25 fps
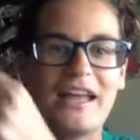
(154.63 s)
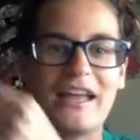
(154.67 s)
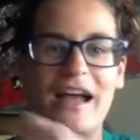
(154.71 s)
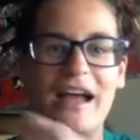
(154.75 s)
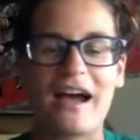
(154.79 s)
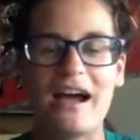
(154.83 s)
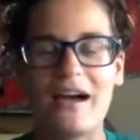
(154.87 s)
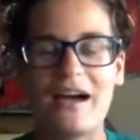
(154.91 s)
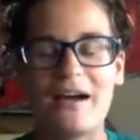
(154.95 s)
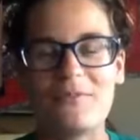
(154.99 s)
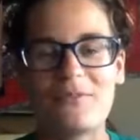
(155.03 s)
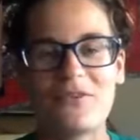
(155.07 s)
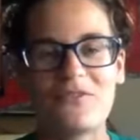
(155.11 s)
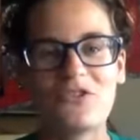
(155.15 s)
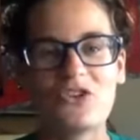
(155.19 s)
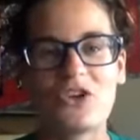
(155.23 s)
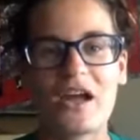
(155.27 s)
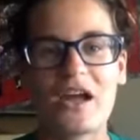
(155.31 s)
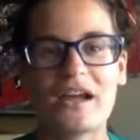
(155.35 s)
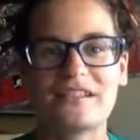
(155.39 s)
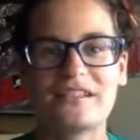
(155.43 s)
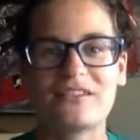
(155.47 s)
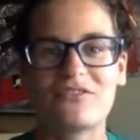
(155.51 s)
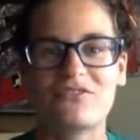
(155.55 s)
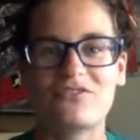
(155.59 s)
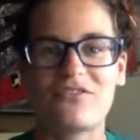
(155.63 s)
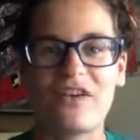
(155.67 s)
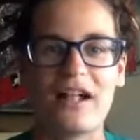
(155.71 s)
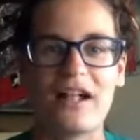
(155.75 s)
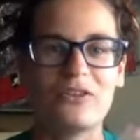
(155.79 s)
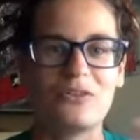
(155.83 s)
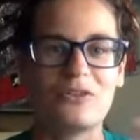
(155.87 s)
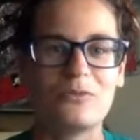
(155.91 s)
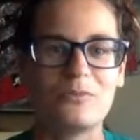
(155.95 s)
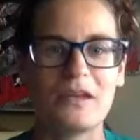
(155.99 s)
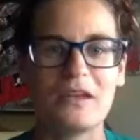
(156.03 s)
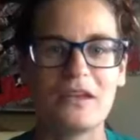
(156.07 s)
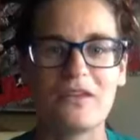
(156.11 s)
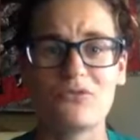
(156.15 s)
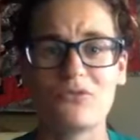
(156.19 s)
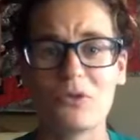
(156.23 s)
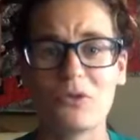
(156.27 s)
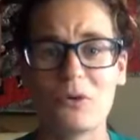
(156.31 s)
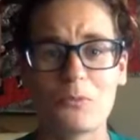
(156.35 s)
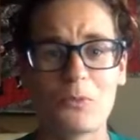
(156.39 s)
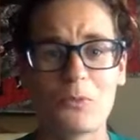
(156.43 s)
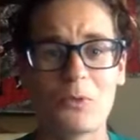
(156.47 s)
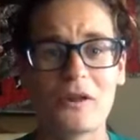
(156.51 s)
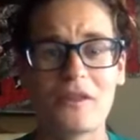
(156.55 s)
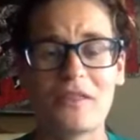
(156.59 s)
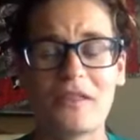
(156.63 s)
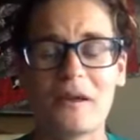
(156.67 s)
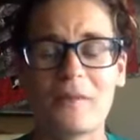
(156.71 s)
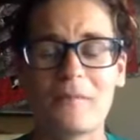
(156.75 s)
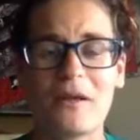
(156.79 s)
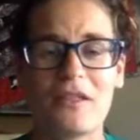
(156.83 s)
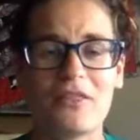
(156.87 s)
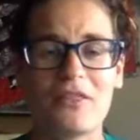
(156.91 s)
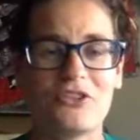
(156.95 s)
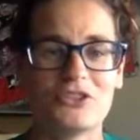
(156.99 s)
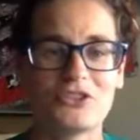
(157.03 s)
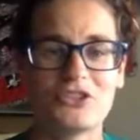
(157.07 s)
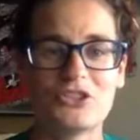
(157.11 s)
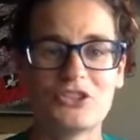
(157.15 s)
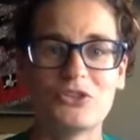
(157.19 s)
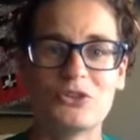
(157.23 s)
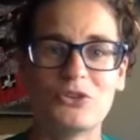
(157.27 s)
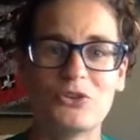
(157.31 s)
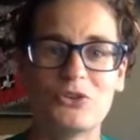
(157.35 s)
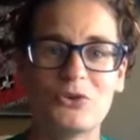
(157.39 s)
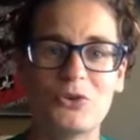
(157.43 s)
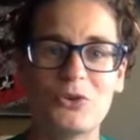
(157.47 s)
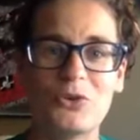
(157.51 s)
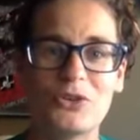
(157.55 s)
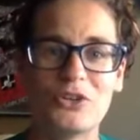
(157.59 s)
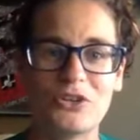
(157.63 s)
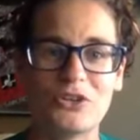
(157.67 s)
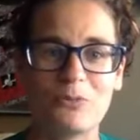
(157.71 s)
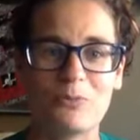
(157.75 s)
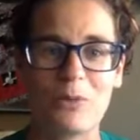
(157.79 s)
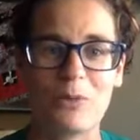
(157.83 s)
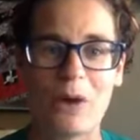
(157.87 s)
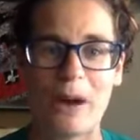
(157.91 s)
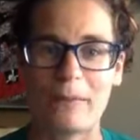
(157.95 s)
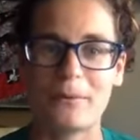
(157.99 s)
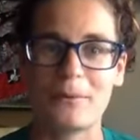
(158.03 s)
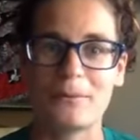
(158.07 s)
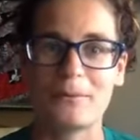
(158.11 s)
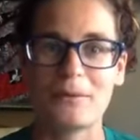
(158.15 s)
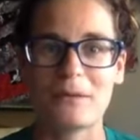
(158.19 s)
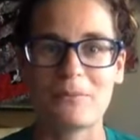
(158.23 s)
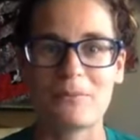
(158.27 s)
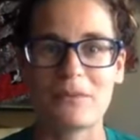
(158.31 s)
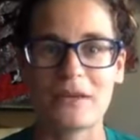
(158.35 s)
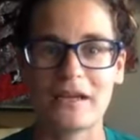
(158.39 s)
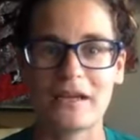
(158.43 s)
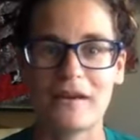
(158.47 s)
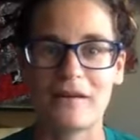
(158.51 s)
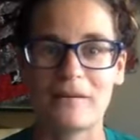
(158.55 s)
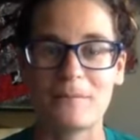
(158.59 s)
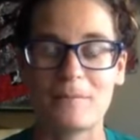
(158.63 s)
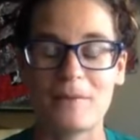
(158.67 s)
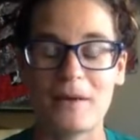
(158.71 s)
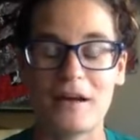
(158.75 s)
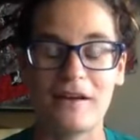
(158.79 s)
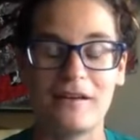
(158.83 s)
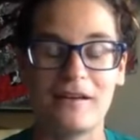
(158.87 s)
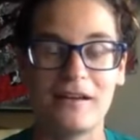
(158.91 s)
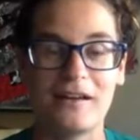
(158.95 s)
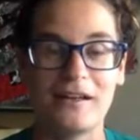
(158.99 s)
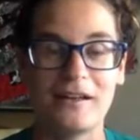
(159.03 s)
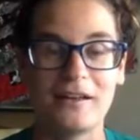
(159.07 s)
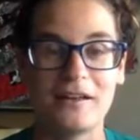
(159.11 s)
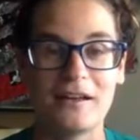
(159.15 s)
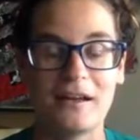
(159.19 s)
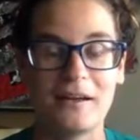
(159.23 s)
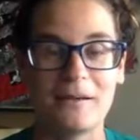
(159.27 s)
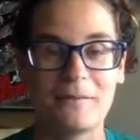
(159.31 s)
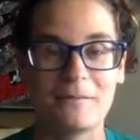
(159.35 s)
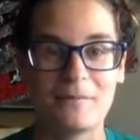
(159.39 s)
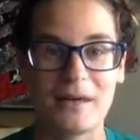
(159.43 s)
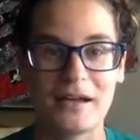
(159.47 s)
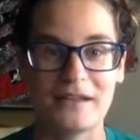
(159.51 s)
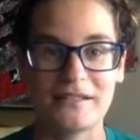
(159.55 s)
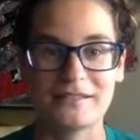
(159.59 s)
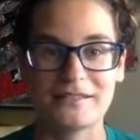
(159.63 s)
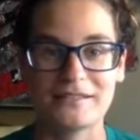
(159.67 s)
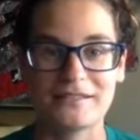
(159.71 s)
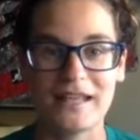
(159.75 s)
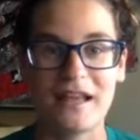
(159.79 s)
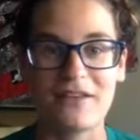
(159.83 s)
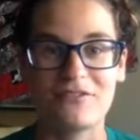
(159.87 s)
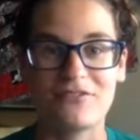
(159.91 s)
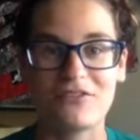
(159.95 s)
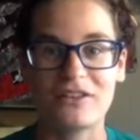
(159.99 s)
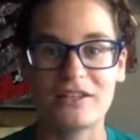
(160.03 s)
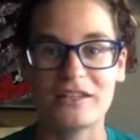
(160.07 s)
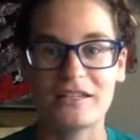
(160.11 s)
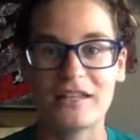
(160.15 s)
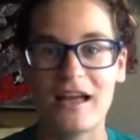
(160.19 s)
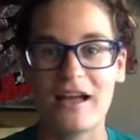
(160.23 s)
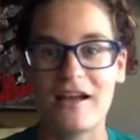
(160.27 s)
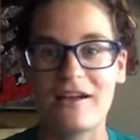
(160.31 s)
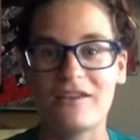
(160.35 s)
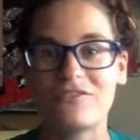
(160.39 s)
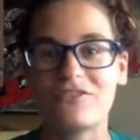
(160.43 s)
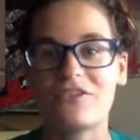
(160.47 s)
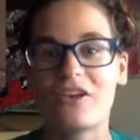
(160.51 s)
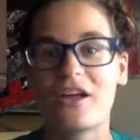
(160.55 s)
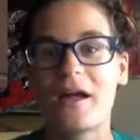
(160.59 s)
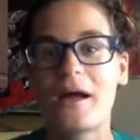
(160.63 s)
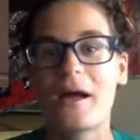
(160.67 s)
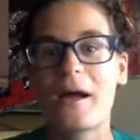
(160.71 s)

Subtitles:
If you guys have followed me for more than a month or two, you probably pick up on my Seinfeld love.